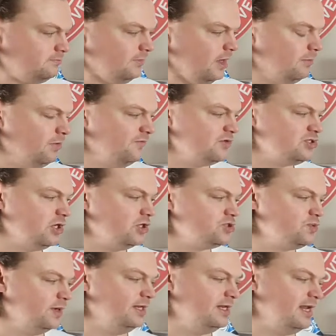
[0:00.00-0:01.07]
But for sort of
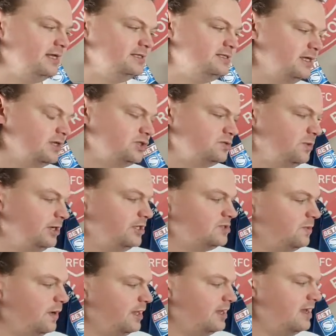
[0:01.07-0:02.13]
2019 and
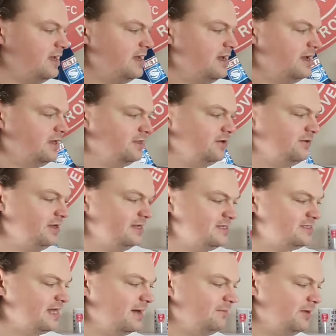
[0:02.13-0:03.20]
2020, there is
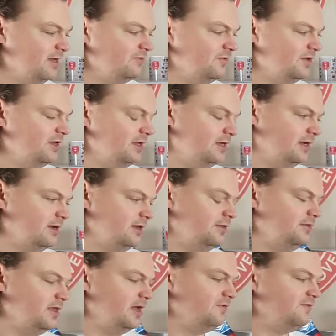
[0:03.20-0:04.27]
that bit of an inkling
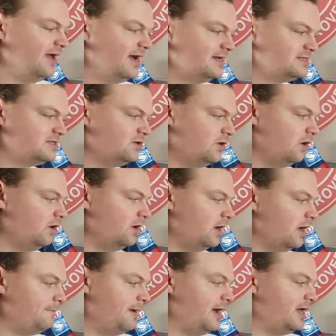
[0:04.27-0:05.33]
that if it hasn't got
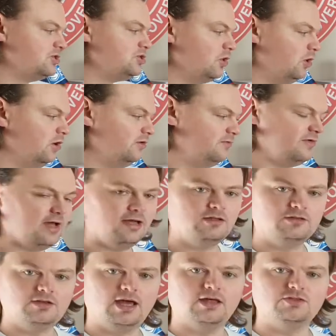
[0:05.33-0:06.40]
a patch over
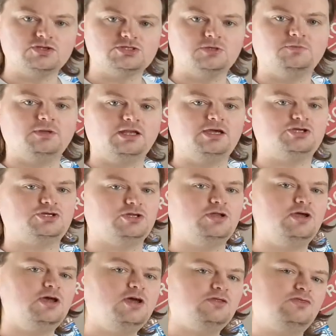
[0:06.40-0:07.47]
the sublimation,
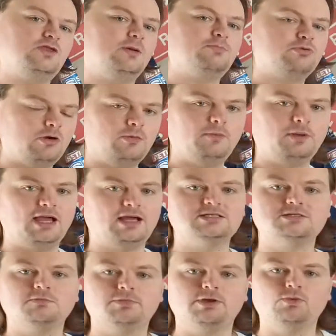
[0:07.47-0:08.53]
that it probably
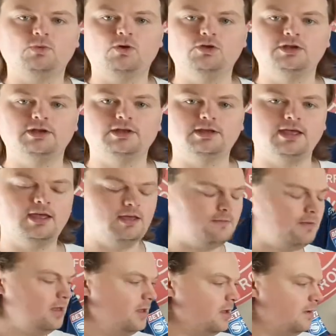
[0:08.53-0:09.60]
hasn't been worn in a game.
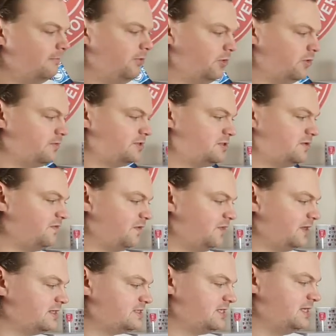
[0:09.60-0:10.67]
But there is other
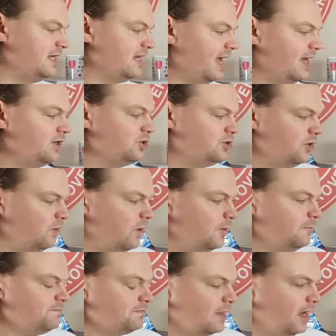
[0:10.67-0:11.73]
things that you can do
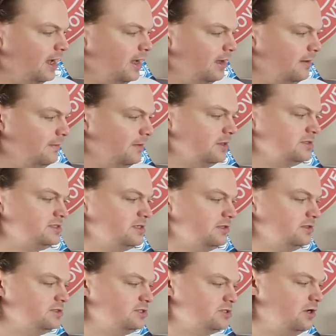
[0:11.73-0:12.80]

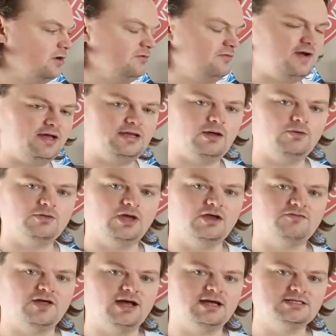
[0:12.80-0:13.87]
to sort of find out that if
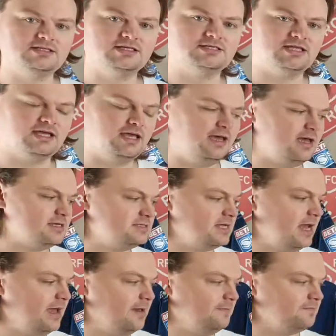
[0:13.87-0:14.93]
that is the case.
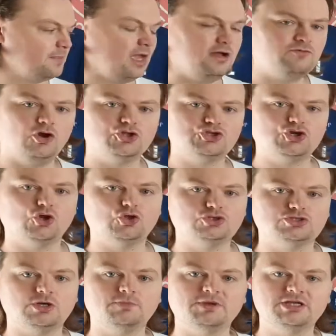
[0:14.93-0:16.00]
I've got a Joel
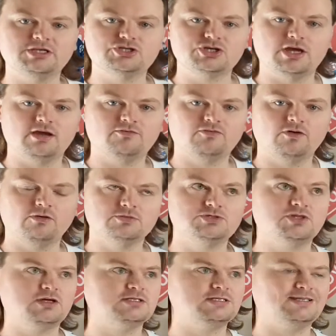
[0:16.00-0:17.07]
Tompkins shirt from
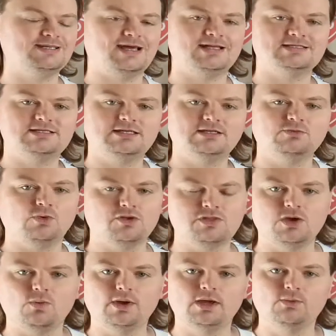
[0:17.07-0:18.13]
2019, one of the
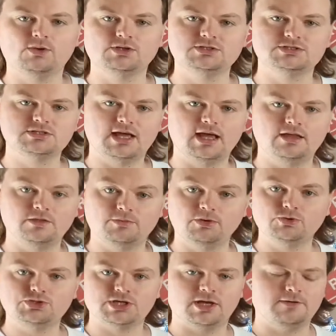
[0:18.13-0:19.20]
away ones, the blue
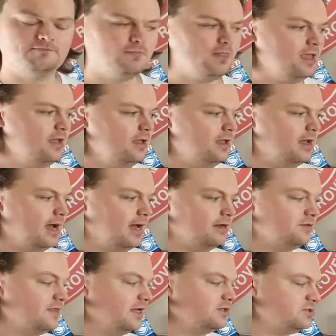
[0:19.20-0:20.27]
shirt, and
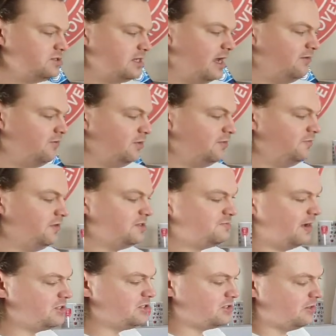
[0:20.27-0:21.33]
that doesn't have all of these
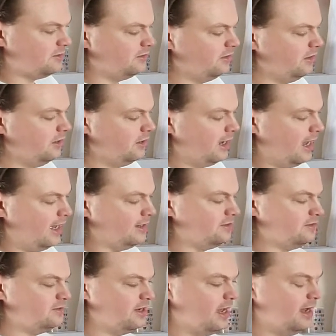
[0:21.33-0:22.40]
patches on. and
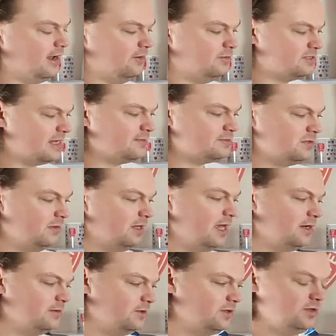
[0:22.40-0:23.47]
I was absolutely
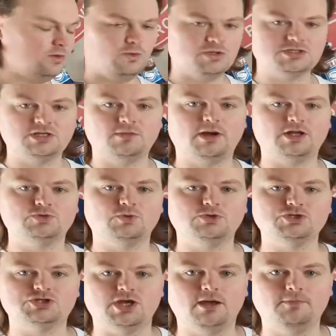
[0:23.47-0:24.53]
adamant that it wasn't a match one
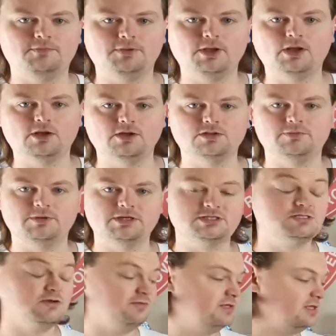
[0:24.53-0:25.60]
shirt, purely on the basis
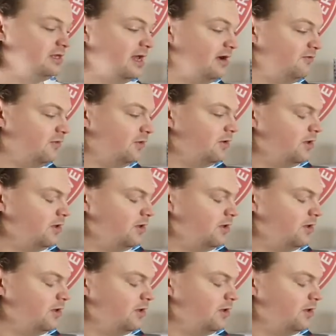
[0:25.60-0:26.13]
of it didn't have one.